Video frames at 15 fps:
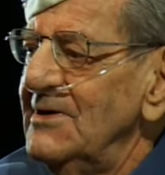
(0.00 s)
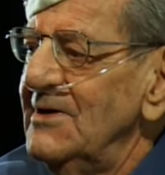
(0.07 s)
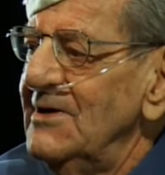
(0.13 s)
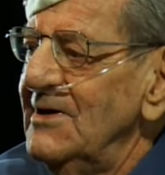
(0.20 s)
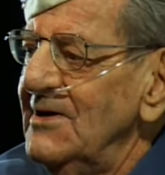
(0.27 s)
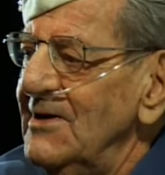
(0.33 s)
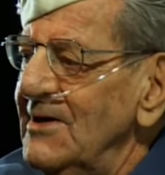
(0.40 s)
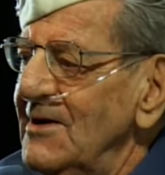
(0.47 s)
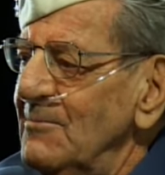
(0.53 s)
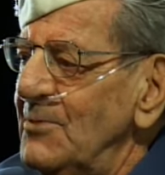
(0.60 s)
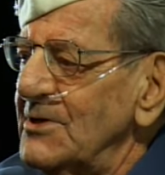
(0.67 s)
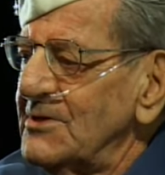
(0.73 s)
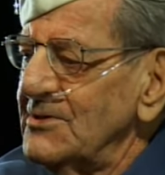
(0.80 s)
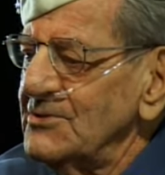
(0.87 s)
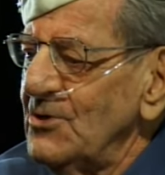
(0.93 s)
But there's a whole
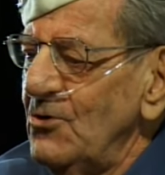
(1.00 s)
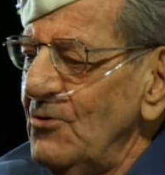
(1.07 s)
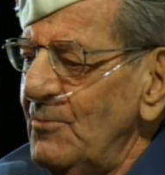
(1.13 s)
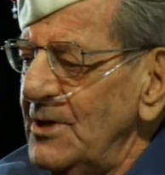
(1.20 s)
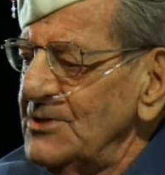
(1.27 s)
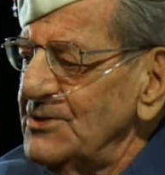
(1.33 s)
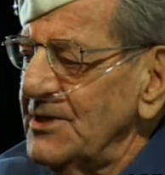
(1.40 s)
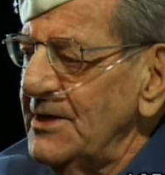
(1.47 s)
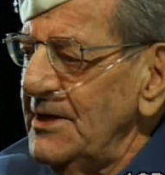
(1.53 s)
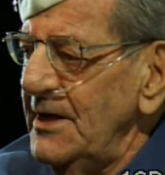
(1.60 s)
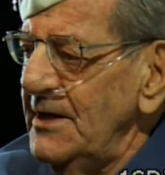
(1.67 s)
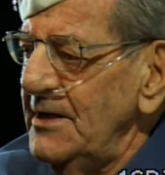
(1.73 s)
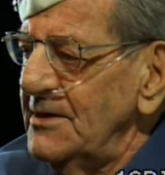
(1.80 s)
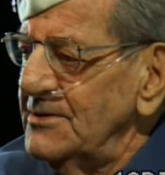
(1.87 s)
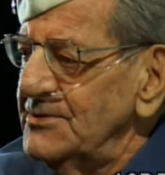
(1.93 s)
bunch of Canadians on
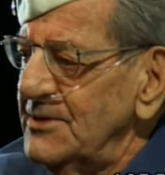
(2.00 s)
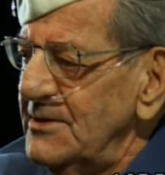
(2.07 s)
there.